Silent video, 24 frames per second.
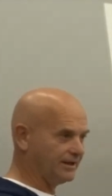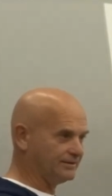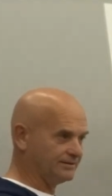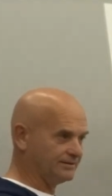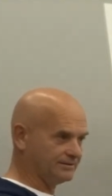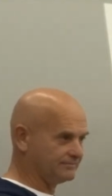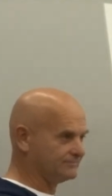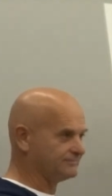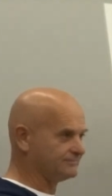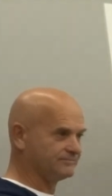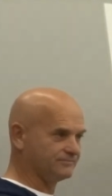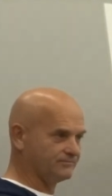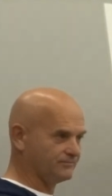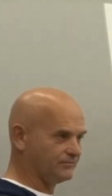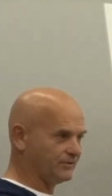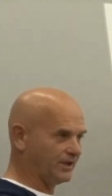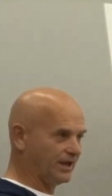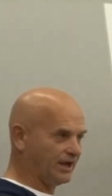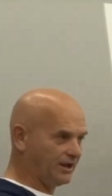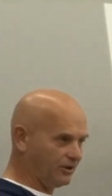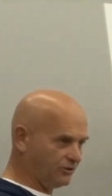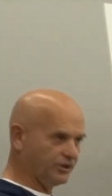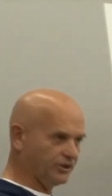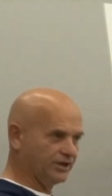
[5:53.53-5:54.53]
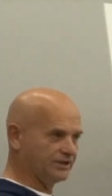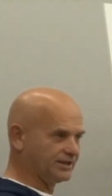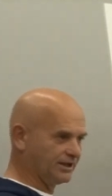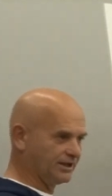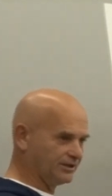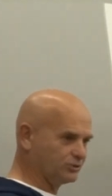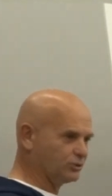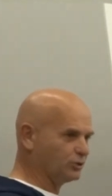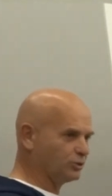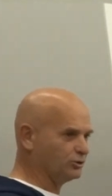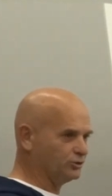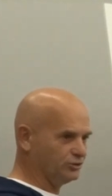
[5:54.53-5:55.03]
And now that
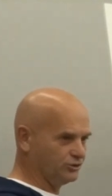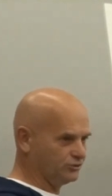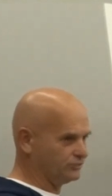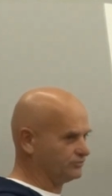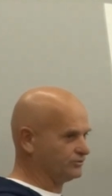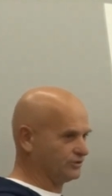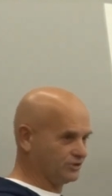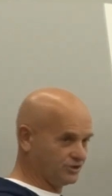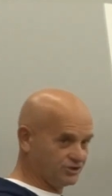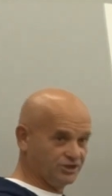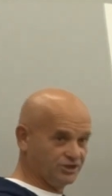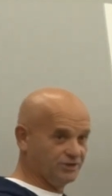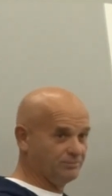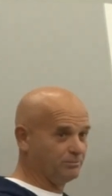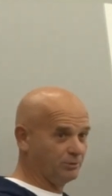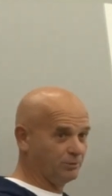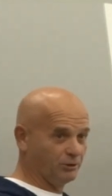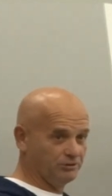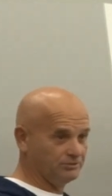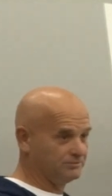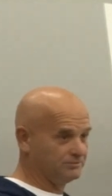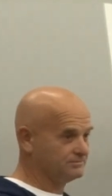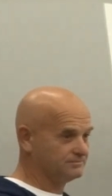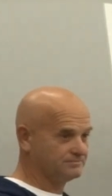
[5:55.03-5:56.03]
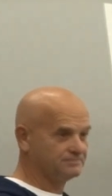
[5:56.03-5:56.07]
I told you, it's simple.